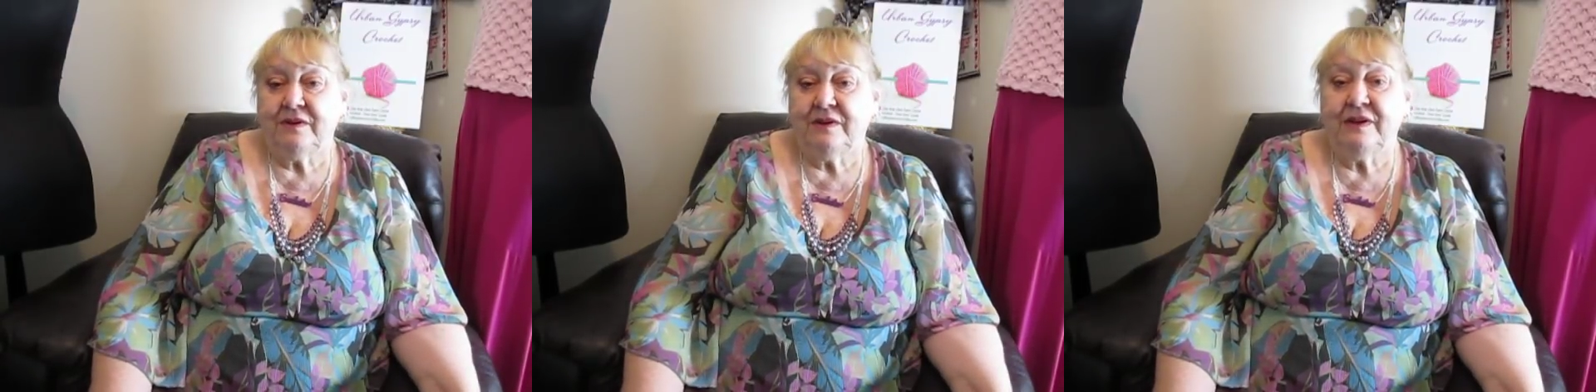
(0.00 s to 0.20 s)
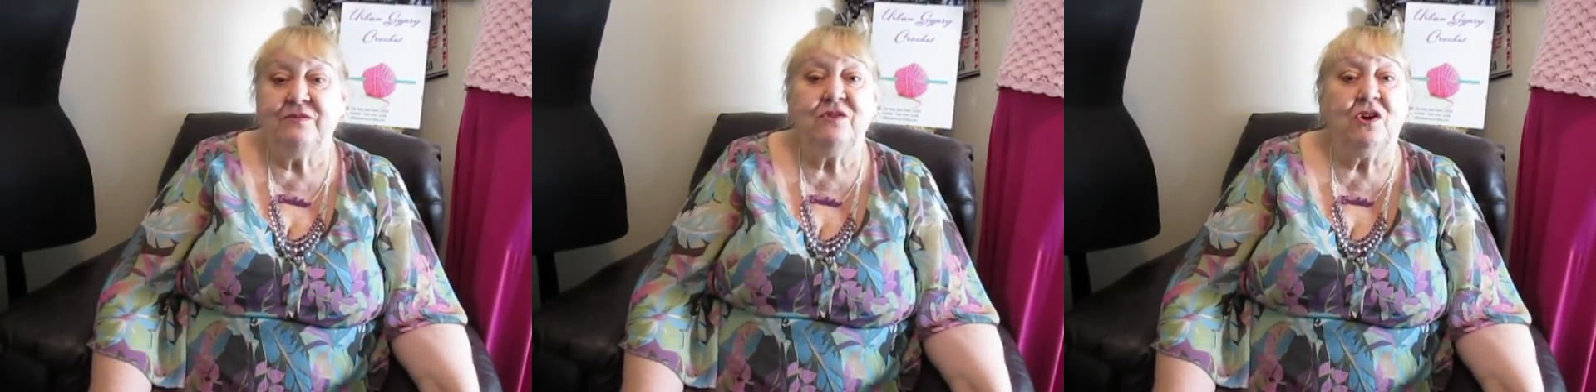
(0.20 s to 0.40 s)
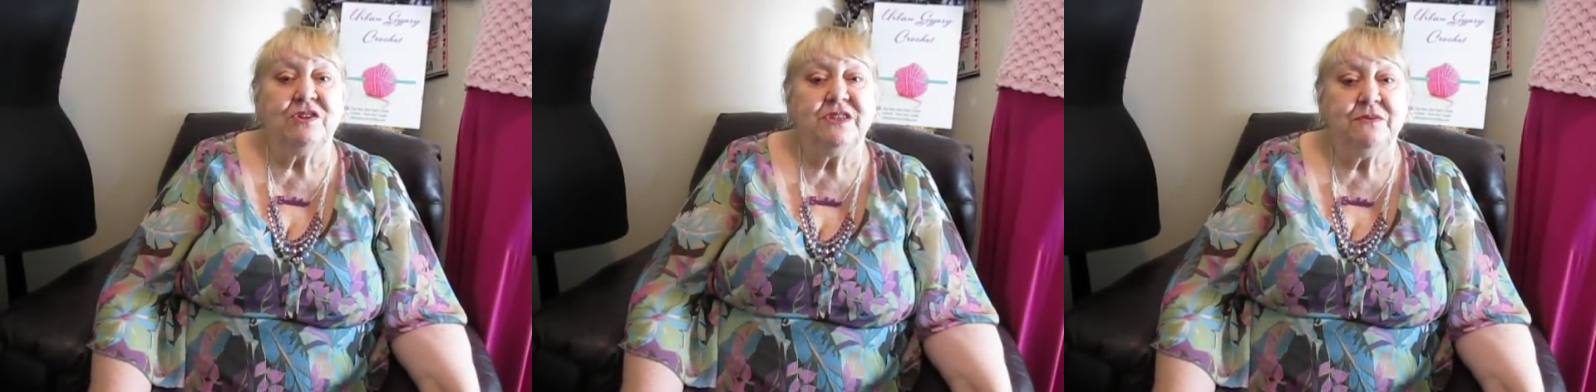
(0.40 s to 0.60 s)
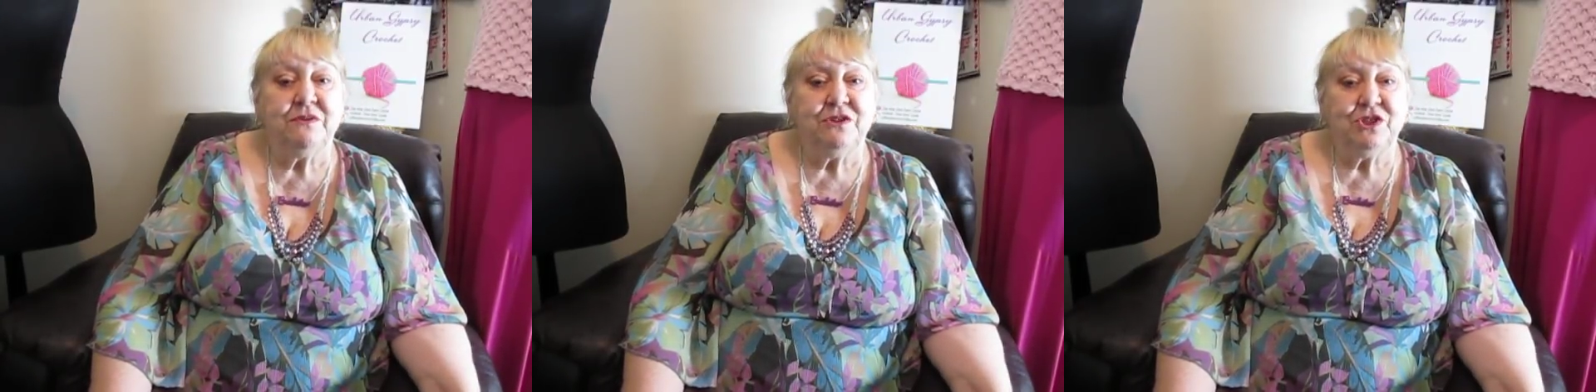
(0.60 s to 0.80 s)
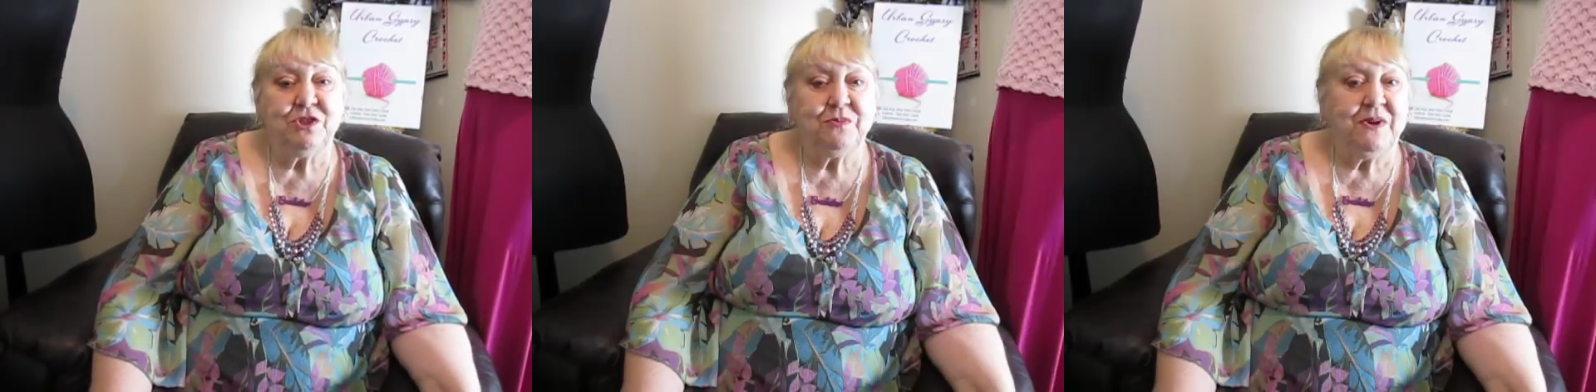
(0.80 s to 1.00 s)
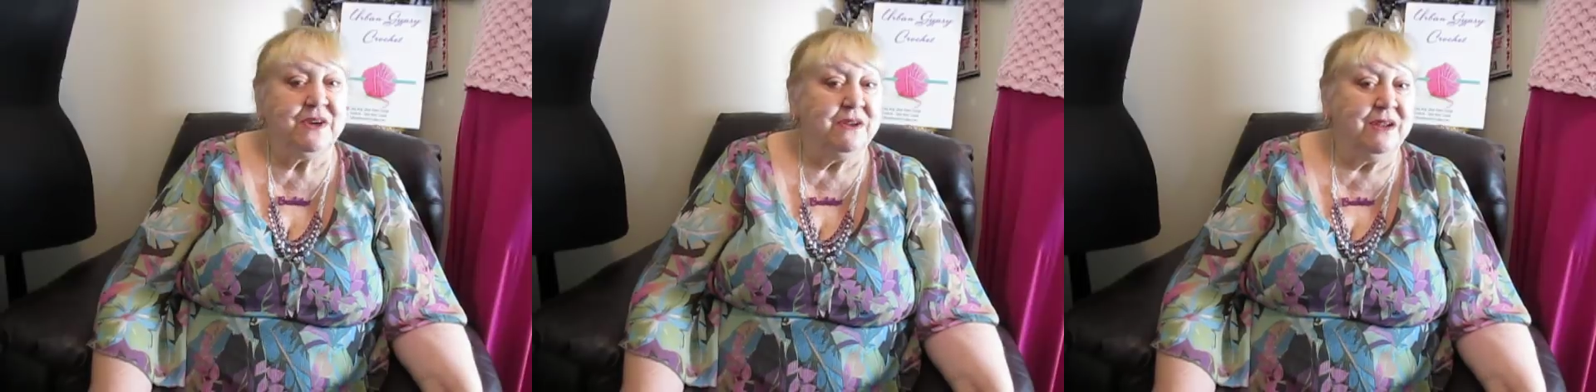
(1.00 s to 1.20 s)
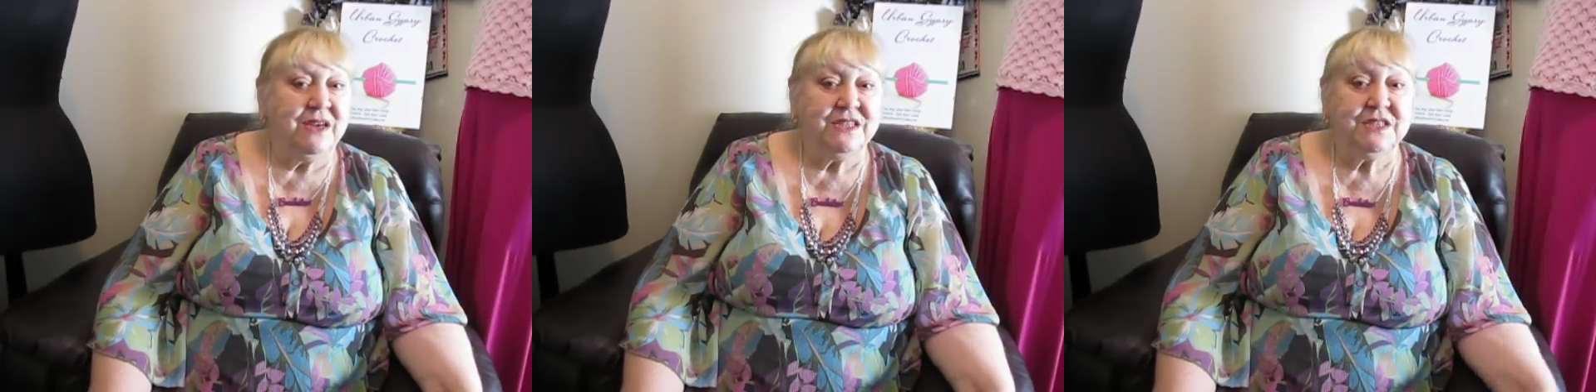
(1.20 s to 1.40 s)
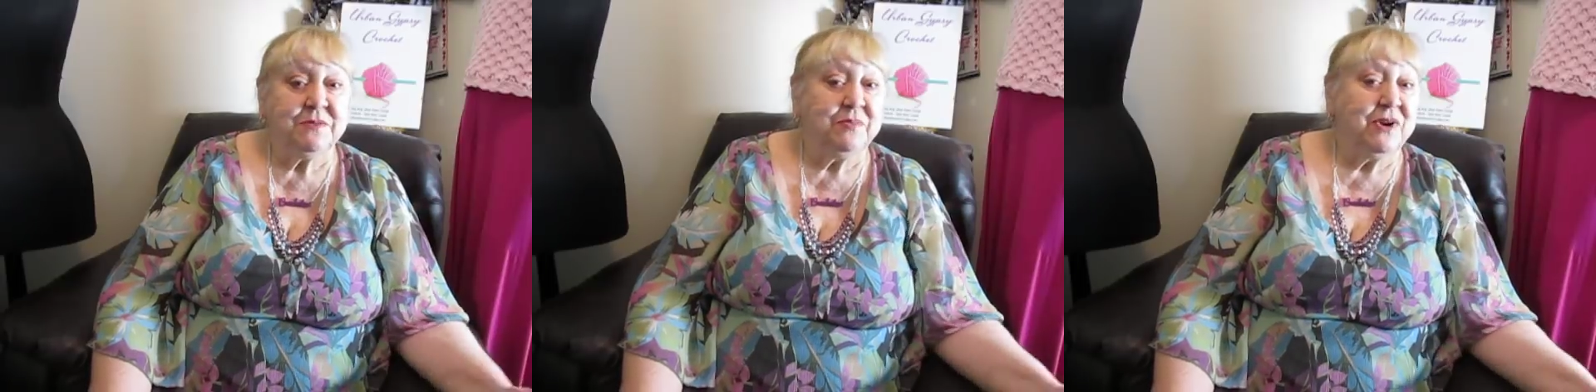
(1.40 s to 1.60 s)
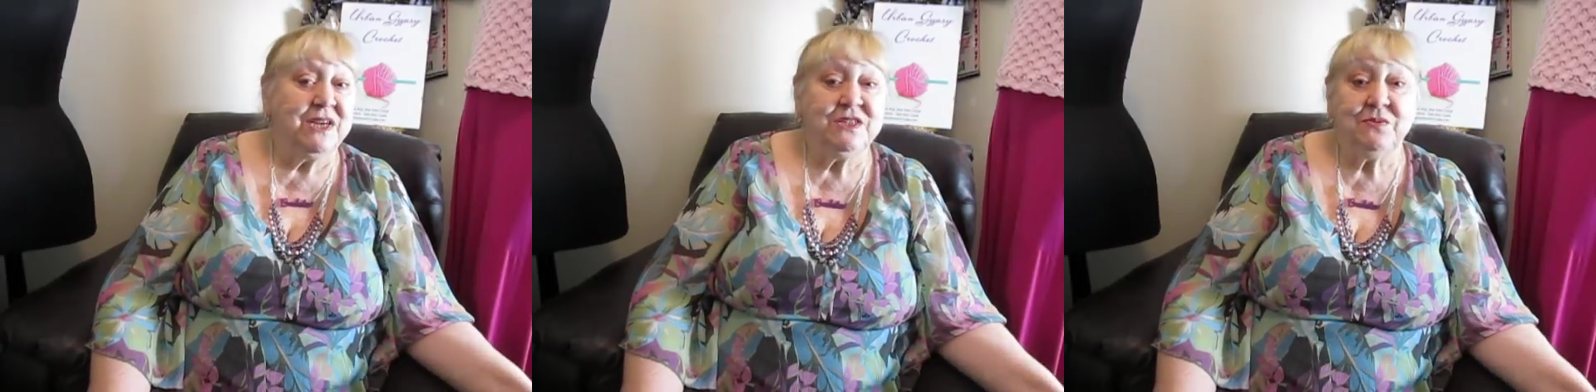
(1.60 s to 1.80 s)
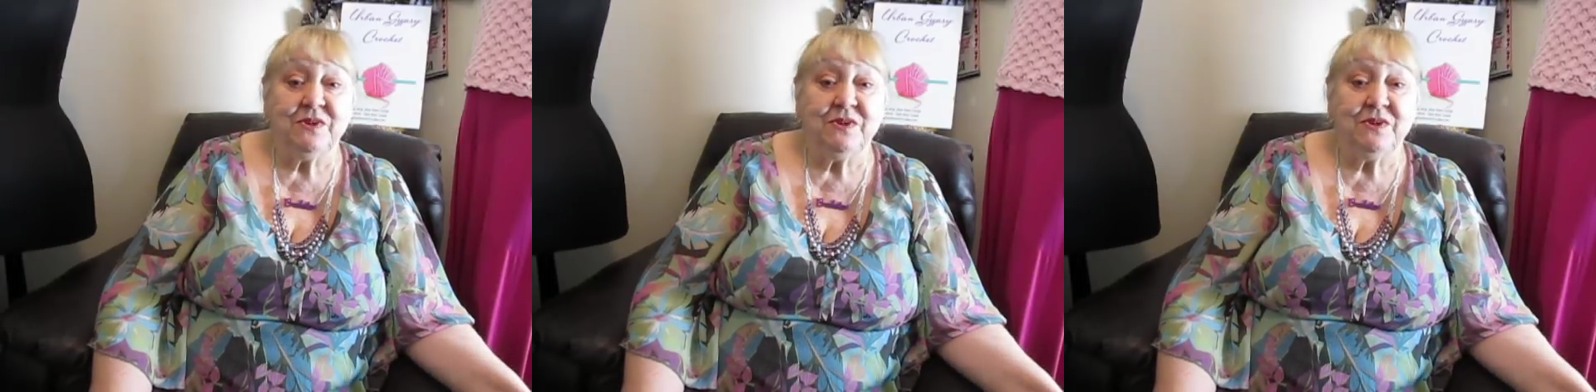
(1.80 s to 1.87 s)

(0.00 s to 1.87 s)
If not, it will just be a nice surprise